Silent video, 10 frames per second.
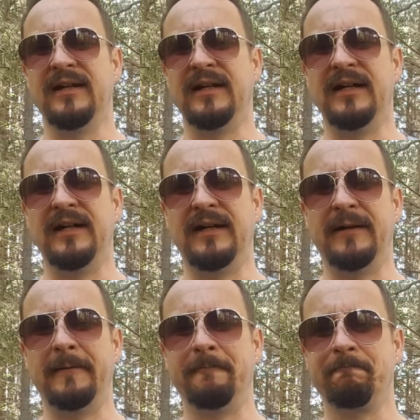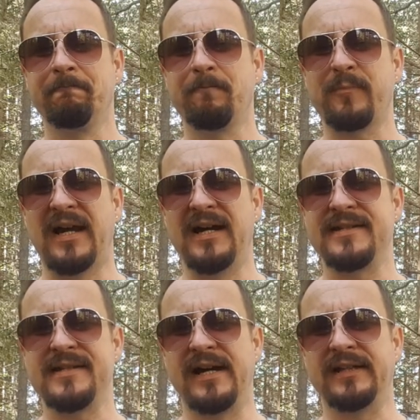uh, I
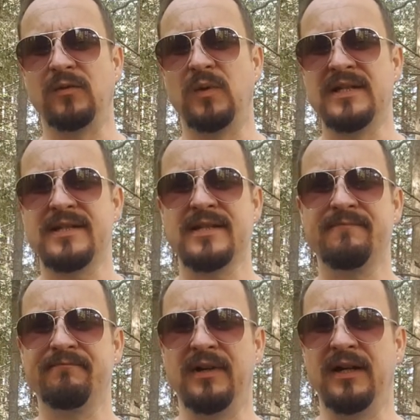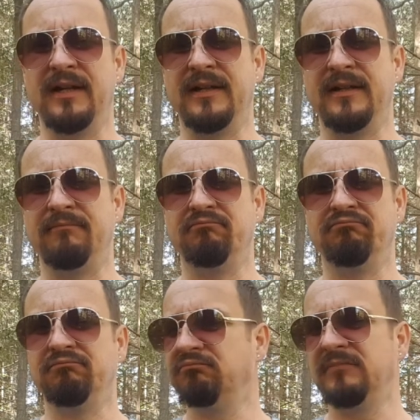started once I
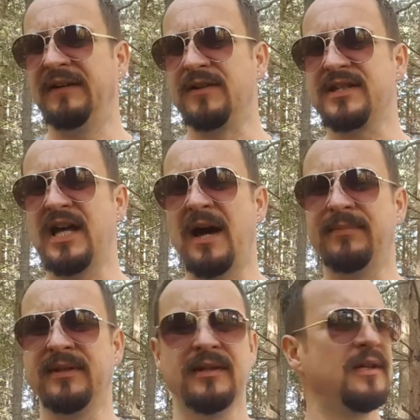never stopped